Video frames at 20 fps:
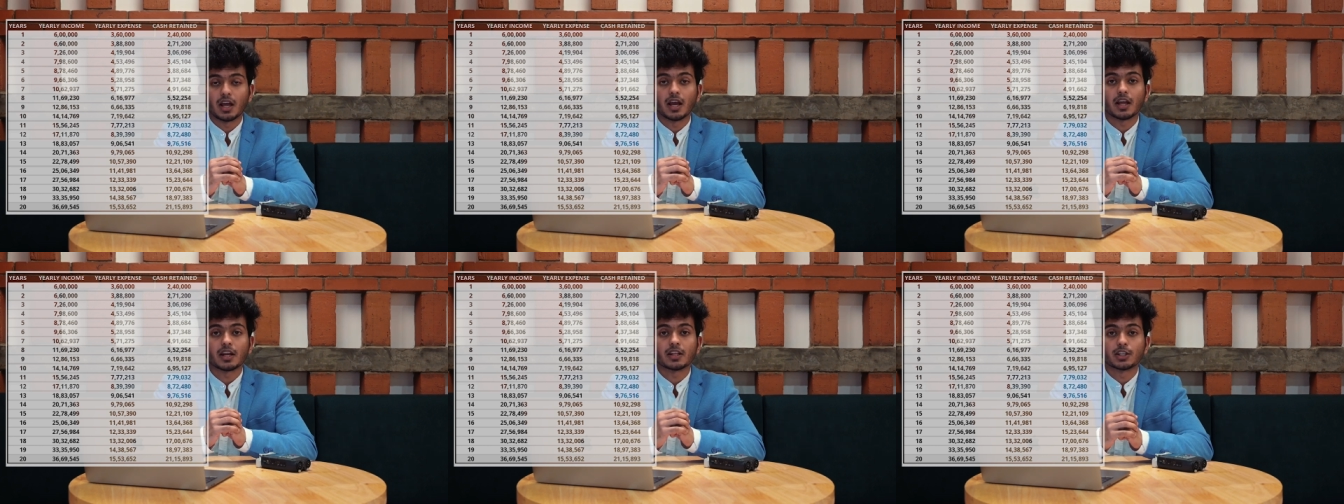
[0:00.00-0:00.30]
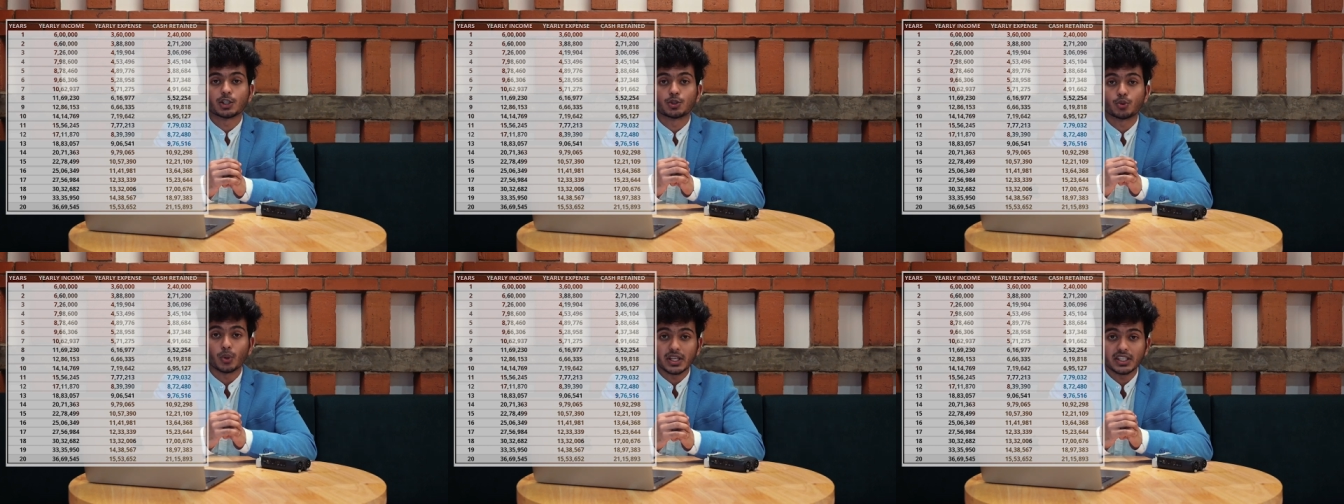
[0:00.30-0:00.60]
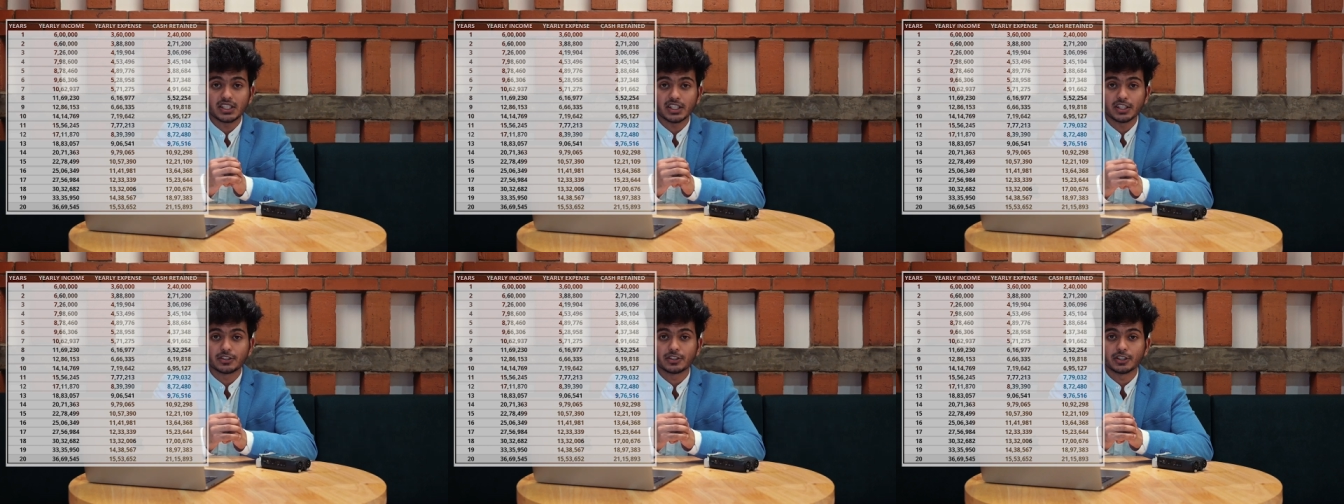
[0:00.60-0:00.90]
and at the
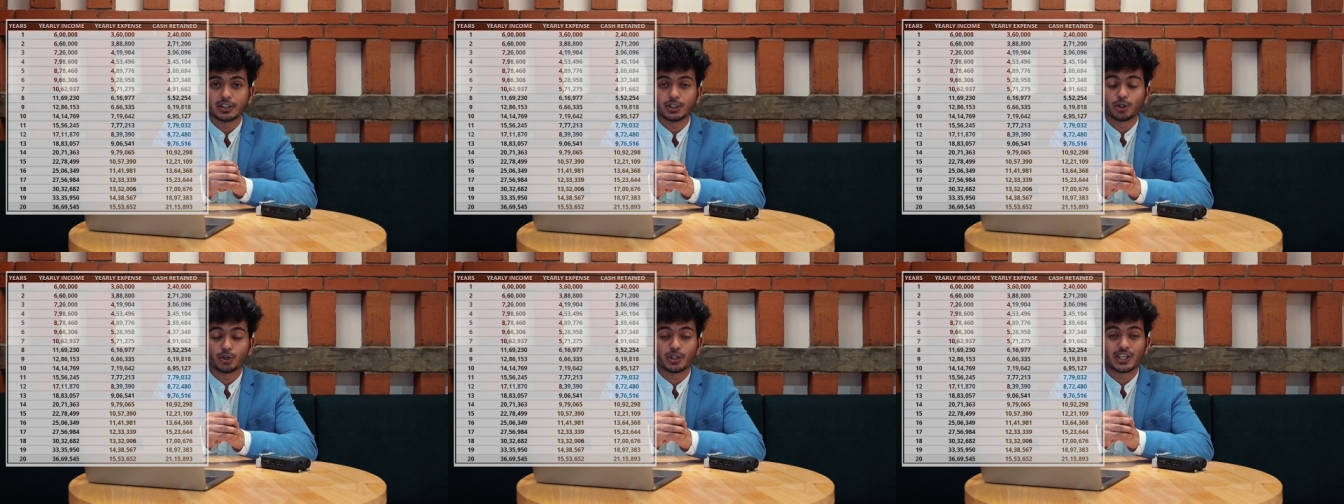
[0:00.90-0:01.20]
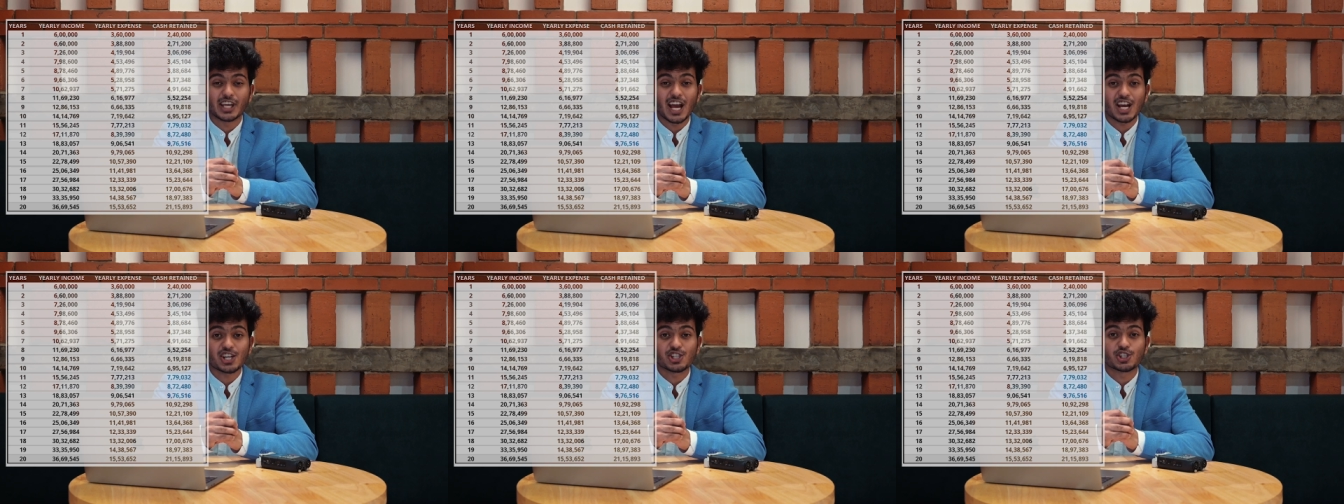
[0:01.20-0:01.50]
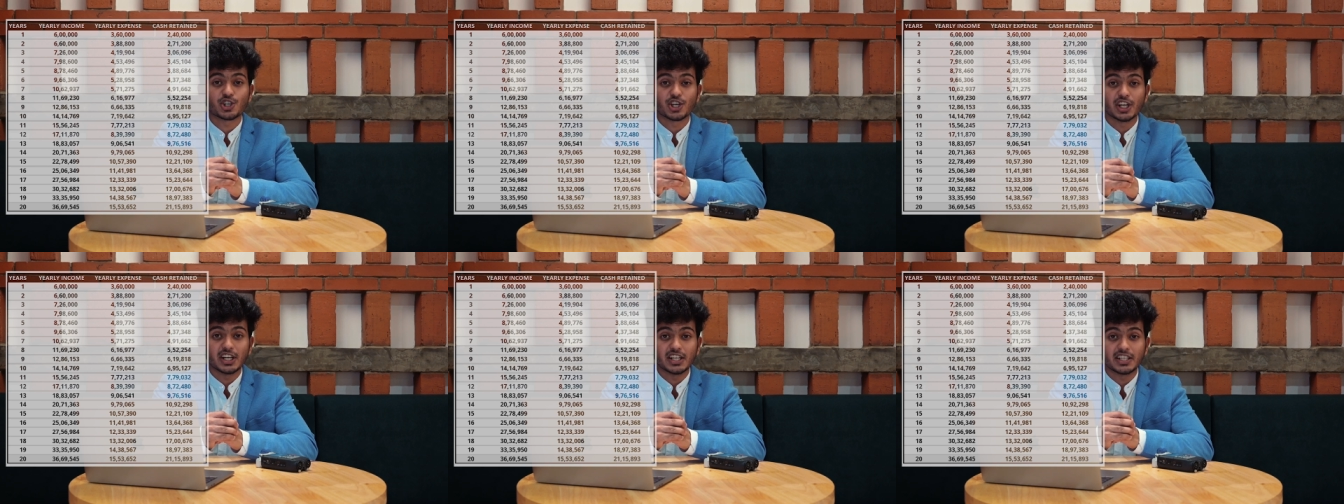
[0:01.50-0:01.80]
twentieth year, your
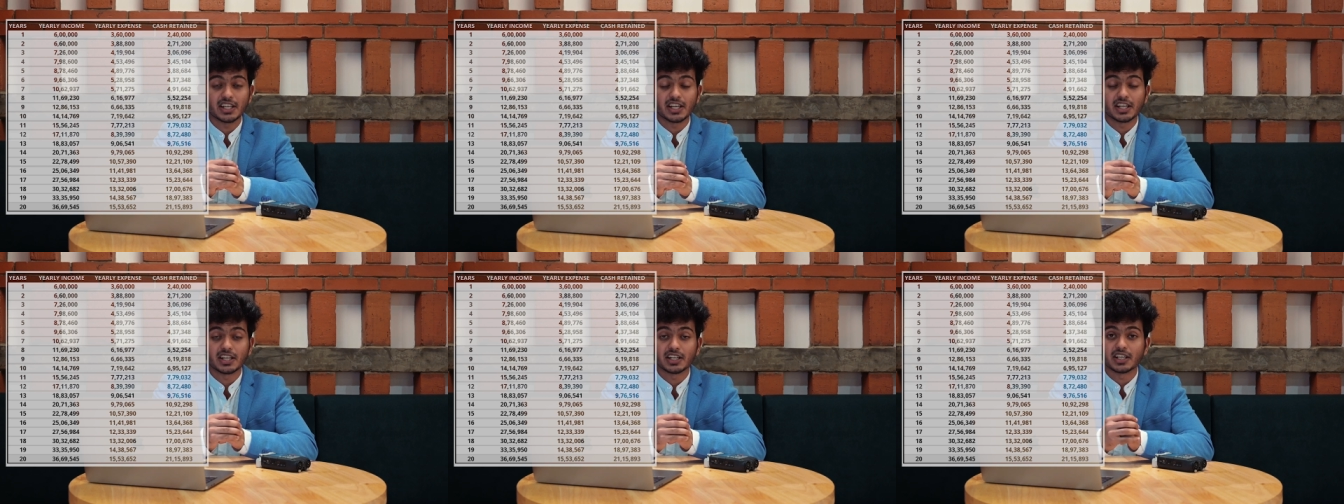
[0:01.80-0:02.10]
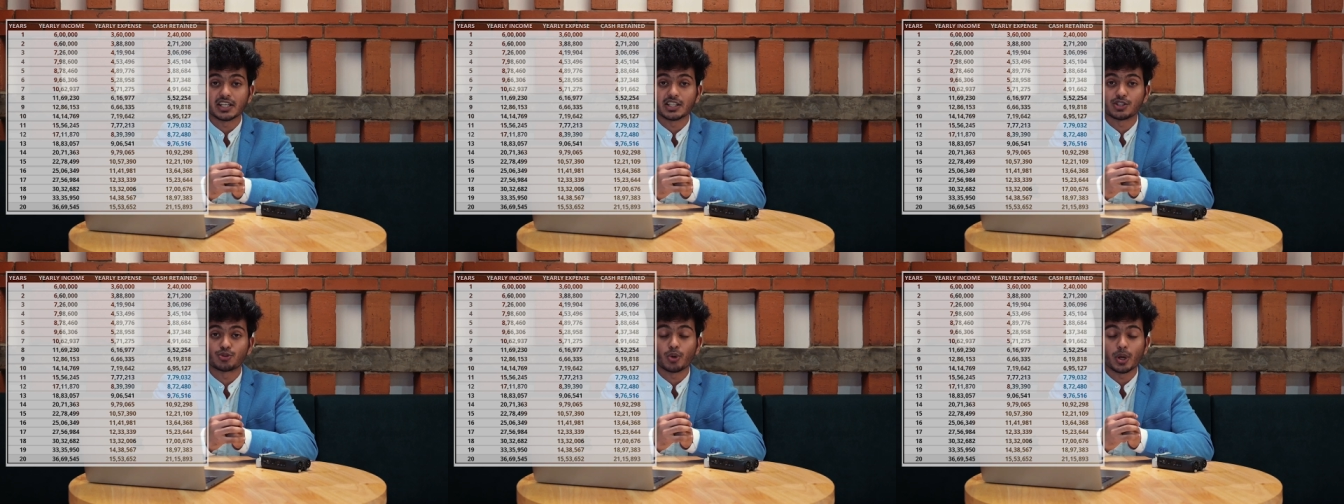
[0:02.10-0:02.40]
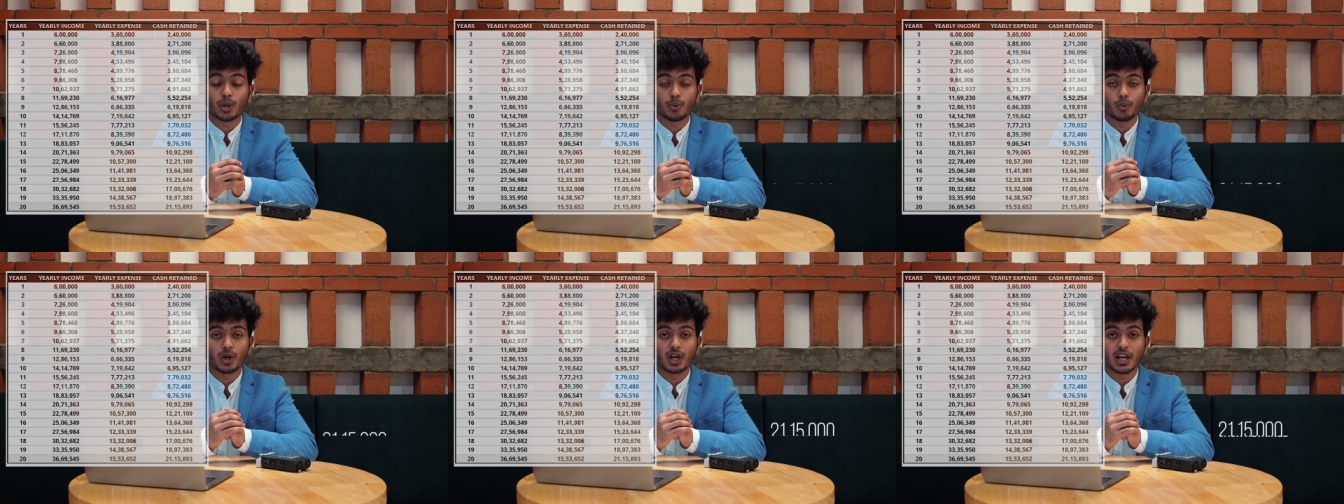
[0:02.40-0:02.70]
cash retained is
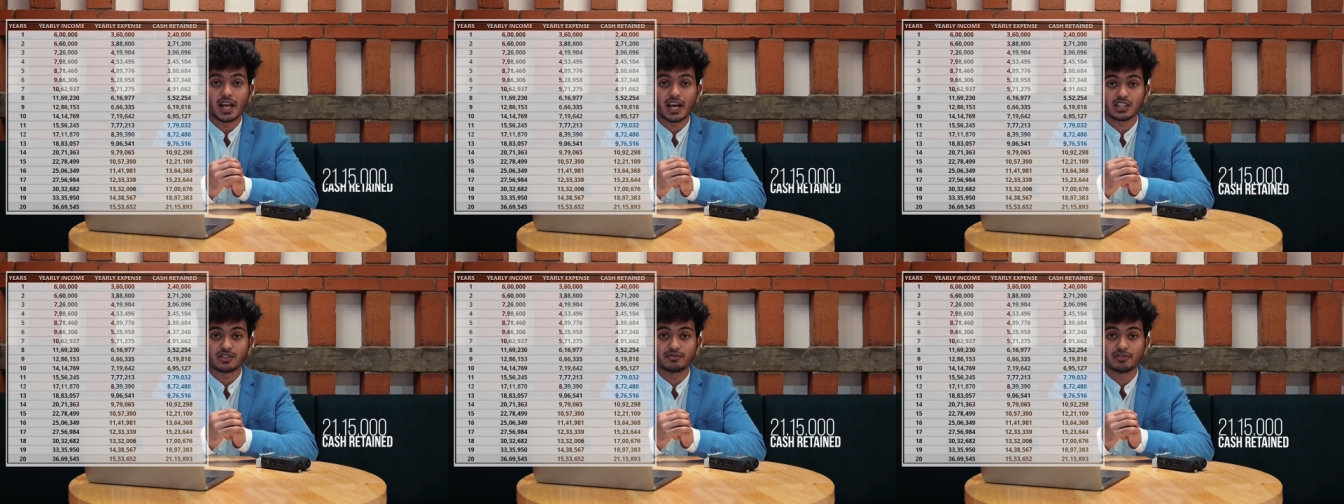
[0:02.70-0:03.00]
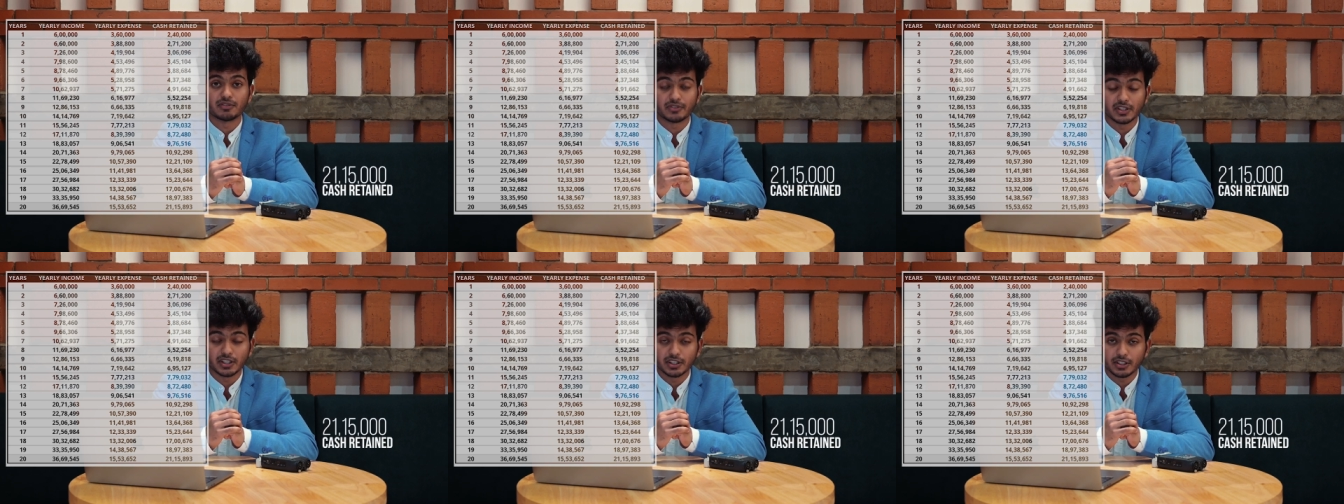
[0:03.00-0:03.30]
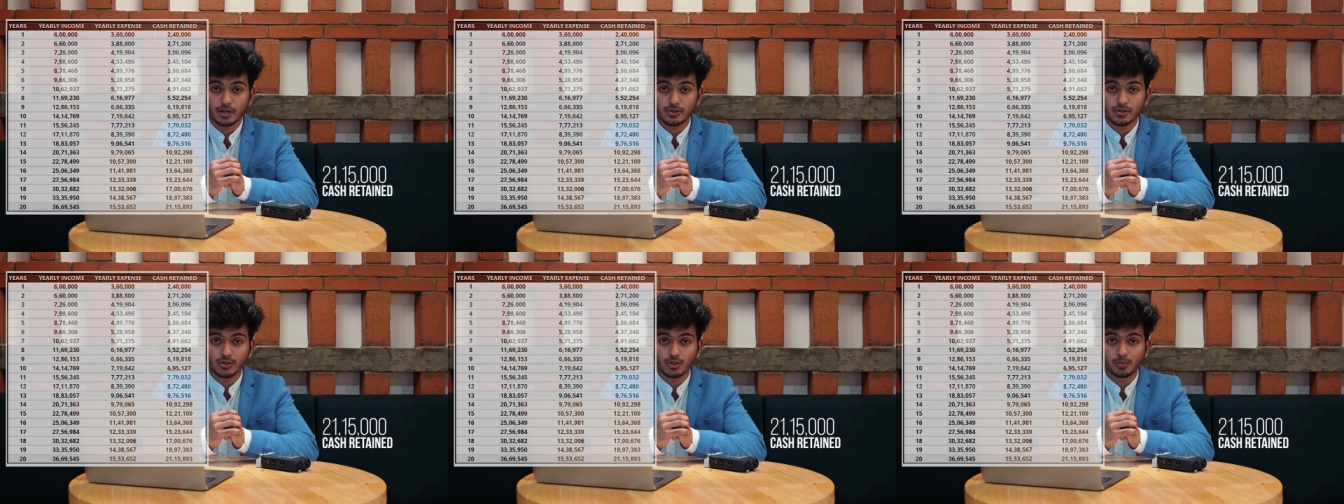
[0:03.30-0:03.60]
twenty-one lakhs fifteen
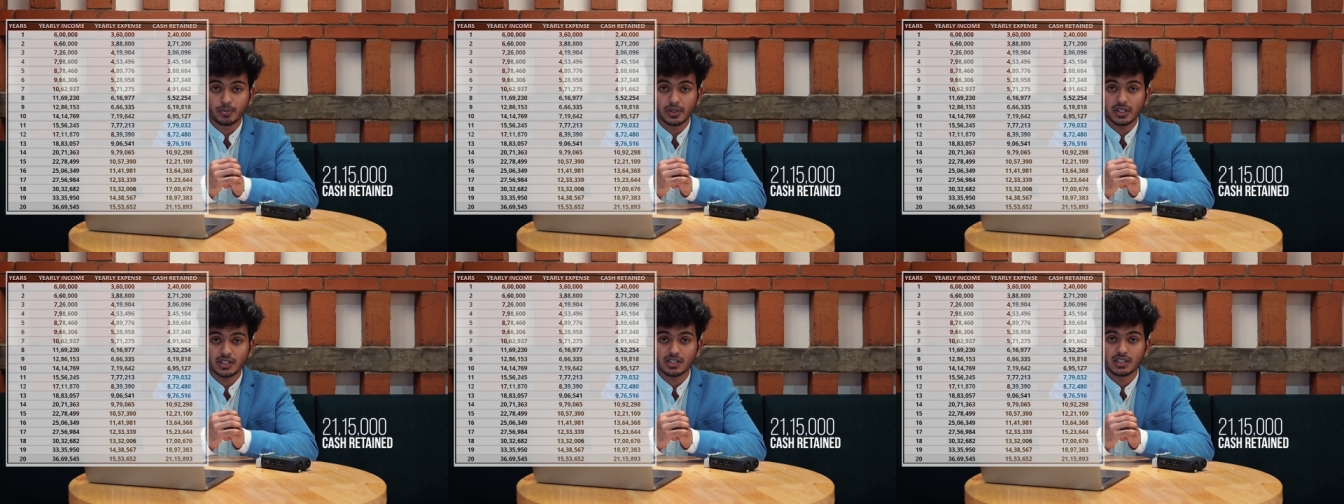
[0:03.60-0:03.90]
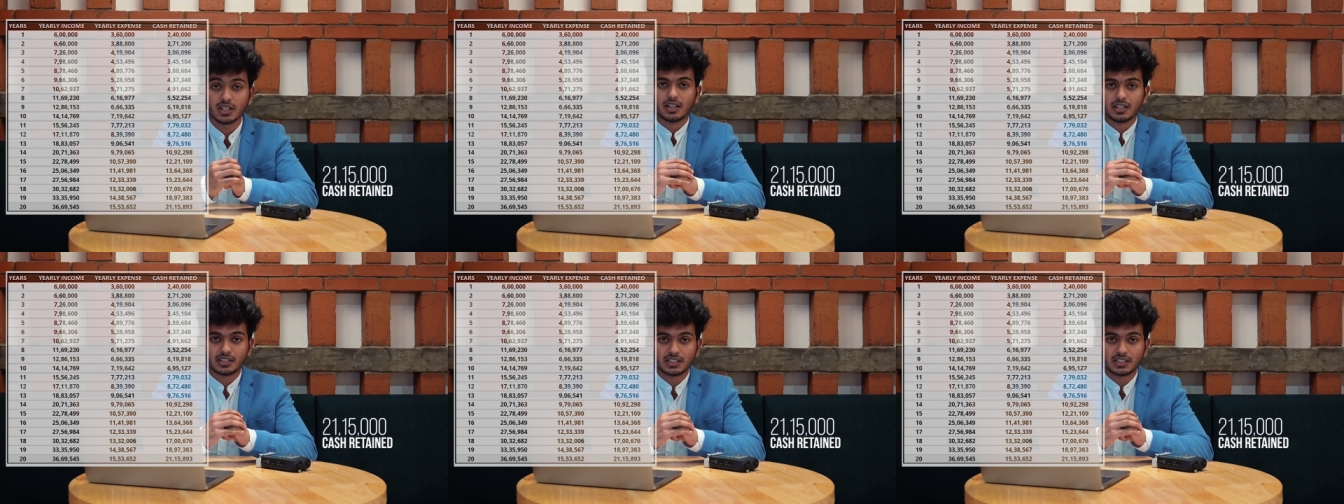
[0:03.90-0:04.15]
thousand rupees.